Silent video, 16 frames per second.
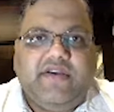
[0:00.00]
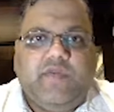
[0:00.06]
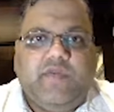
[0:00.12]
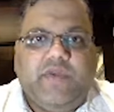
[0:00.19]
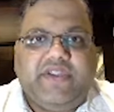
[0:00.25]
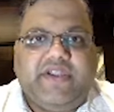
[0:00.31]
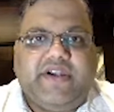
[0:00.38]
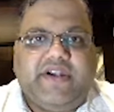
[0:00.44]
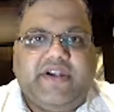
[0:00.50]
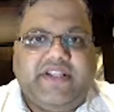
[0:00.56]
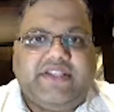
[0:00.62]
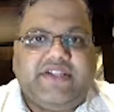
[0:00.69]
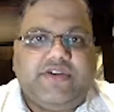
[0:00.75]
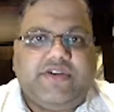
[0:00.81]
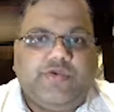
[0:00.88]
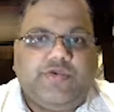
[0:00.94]
whether it
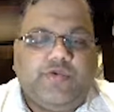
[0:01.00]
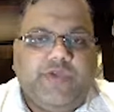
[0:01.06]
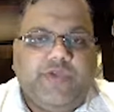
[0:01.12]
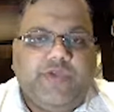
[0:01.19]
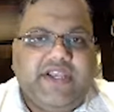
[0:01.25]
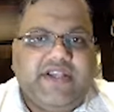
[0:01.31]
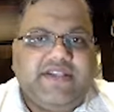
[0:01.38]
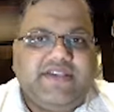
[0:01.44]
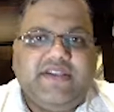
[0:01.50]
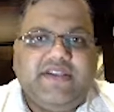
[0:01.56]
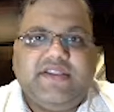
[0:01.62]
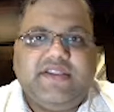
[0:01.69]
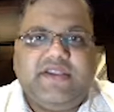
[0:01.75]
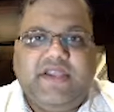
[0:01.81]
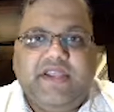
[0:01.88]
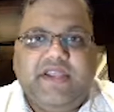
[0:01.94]
is 2 weeks,
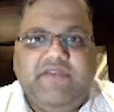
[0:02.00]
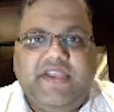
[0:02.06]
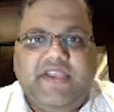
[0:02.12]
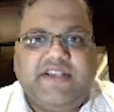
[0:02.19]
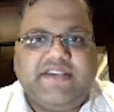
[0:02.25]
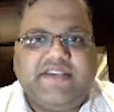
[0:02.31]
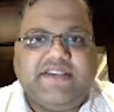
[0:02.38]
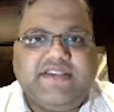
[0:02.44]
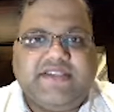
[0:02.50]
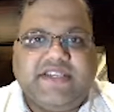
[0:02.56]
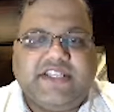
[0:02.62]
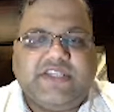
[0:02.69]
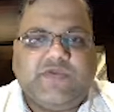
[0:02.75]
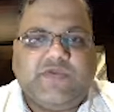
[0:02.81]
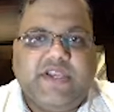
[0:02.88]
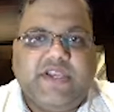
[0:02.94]
three weeks,
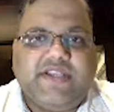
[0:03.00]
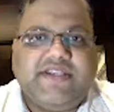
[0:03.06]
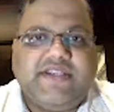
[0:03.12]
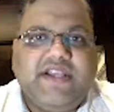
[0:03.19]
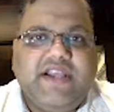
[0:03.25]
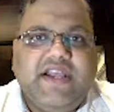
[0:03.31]
six weeks.